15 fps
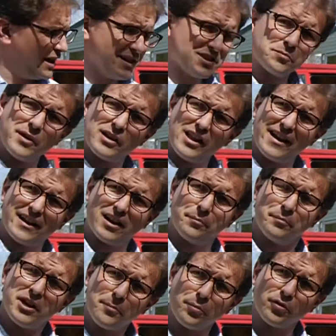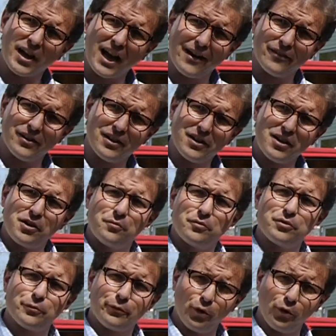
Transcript: It's a bit like a people carrier with a